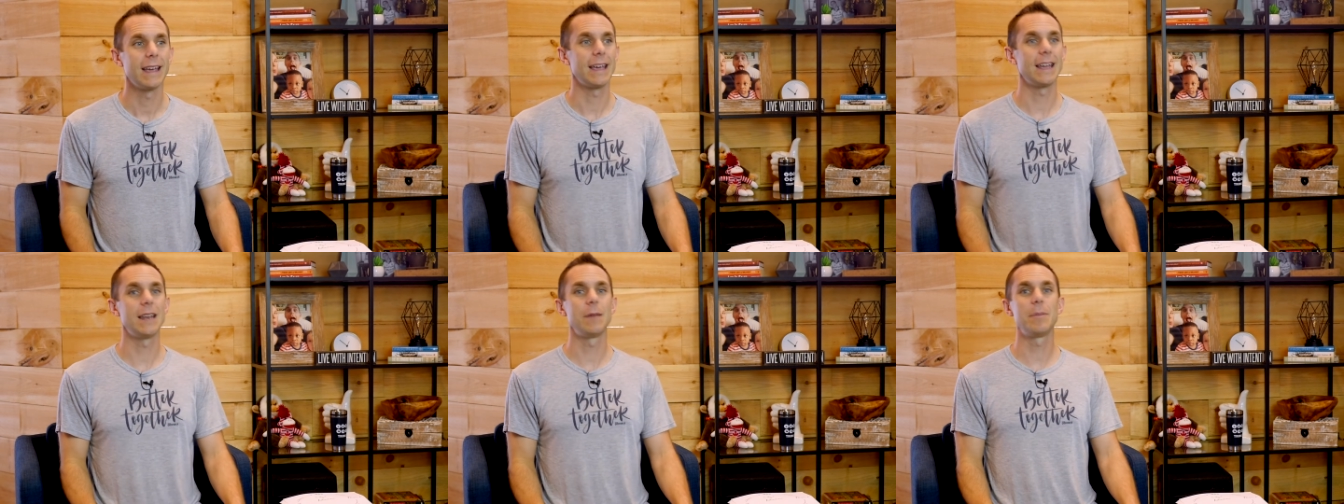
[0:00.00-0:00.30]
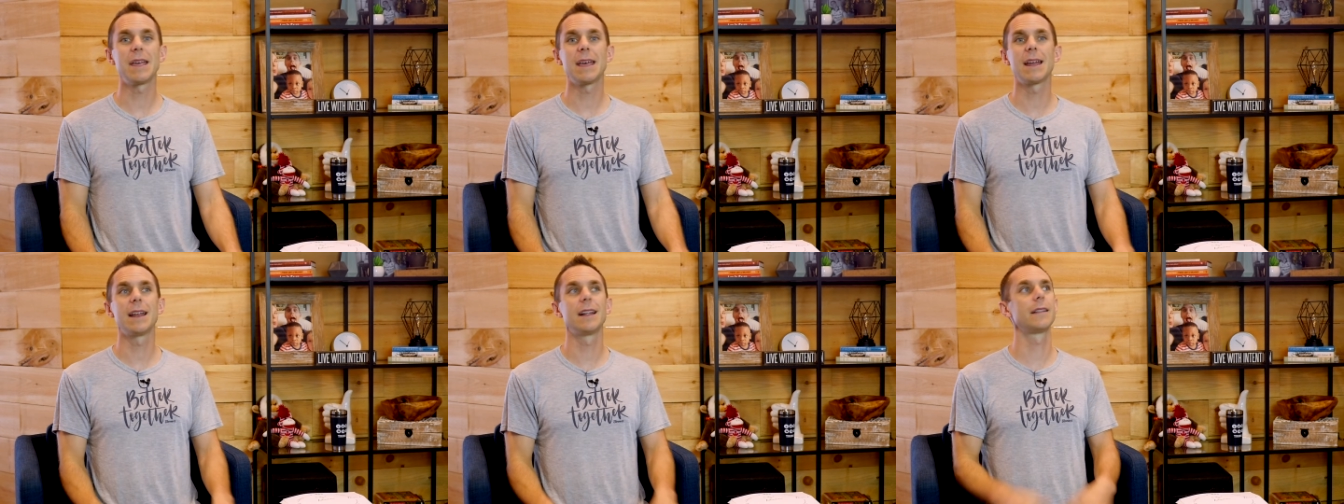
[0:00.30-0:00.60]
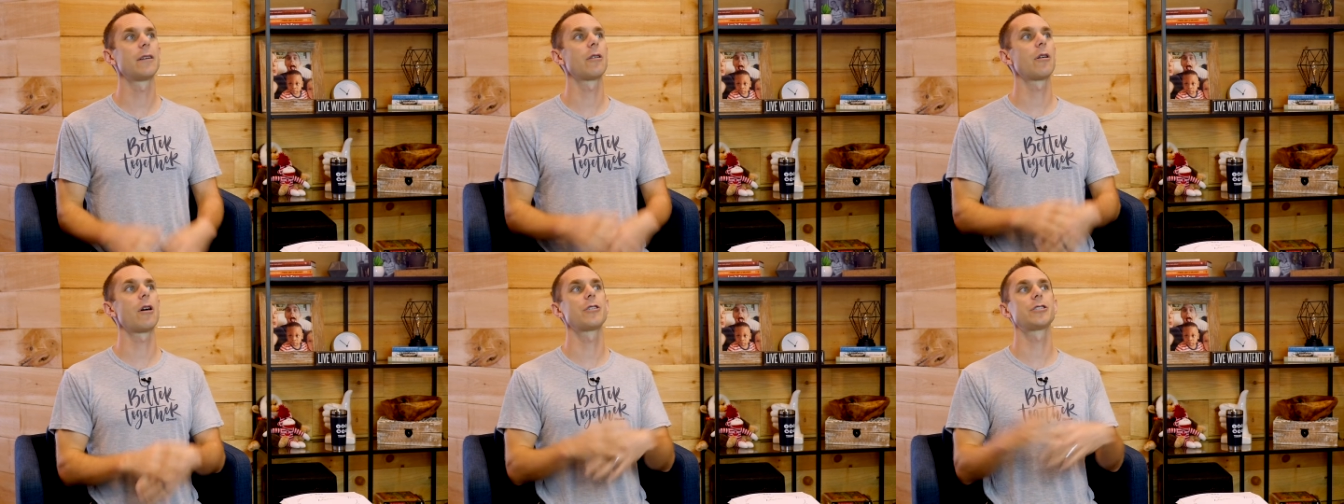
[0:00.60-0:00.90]
In the
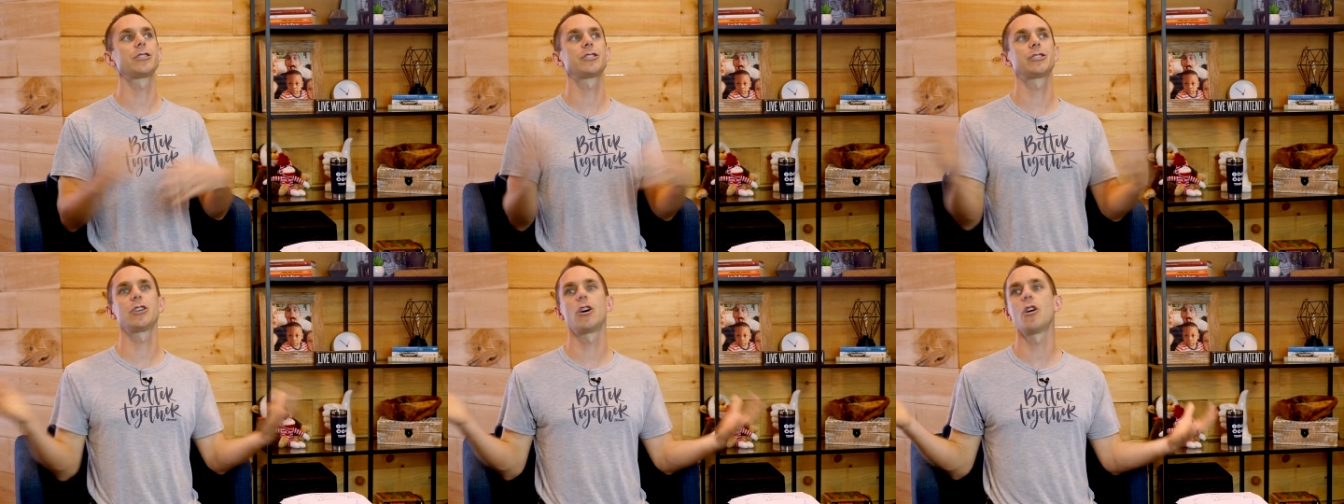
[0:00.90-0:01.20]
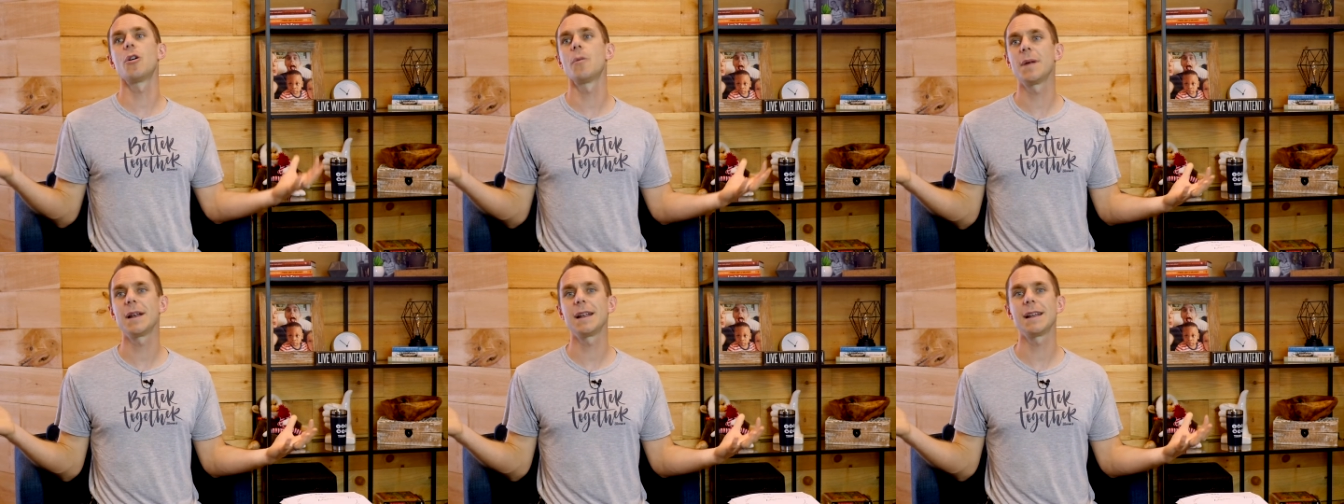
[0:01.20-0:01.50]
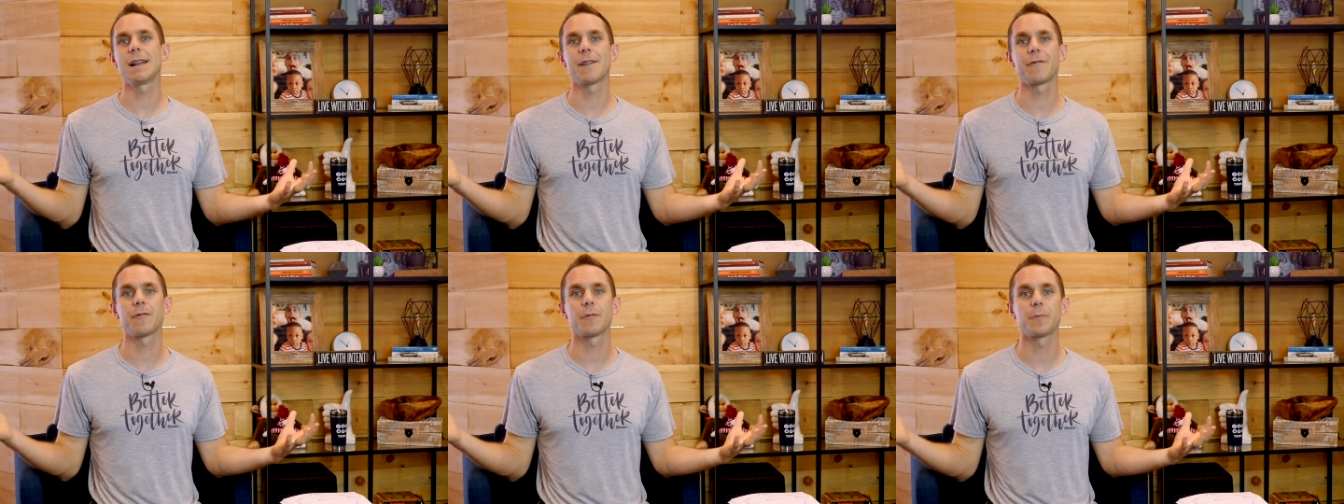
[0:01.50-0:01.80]
beginning, there are so many
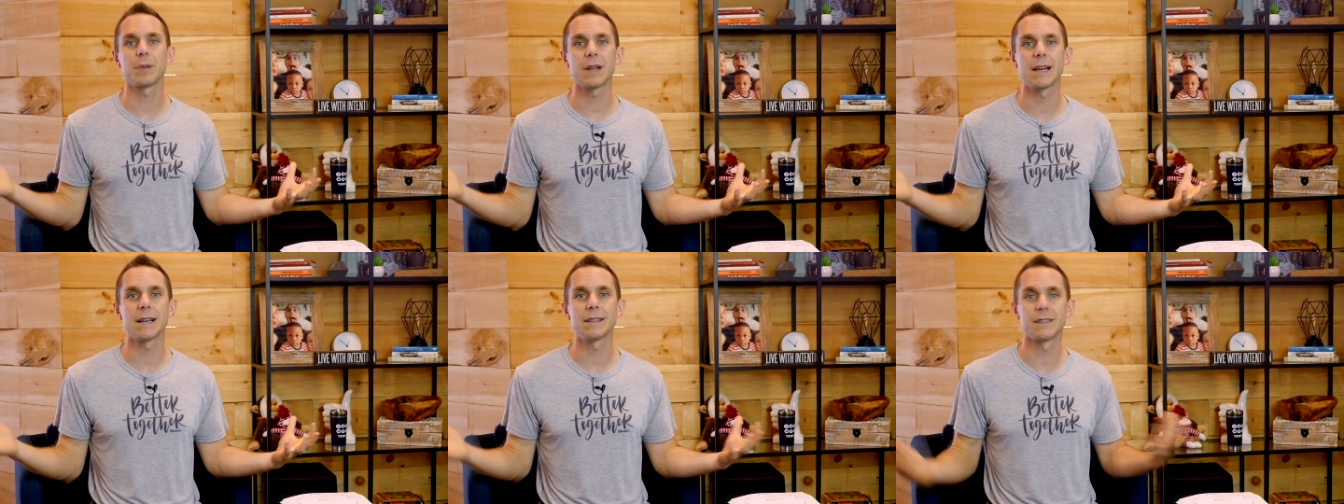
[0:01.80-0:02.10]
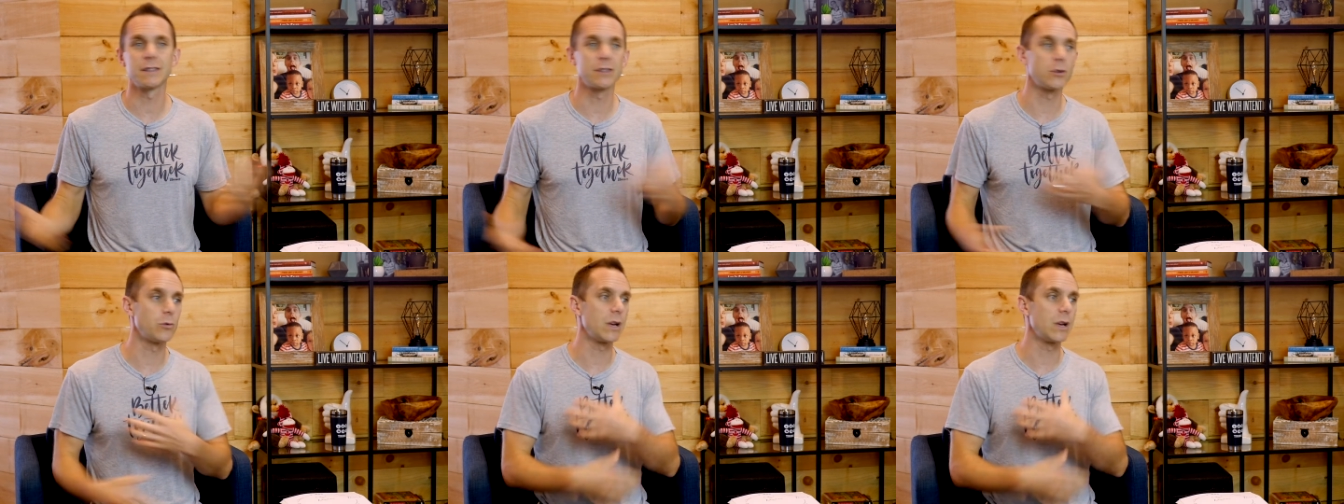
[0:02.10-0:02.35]
different places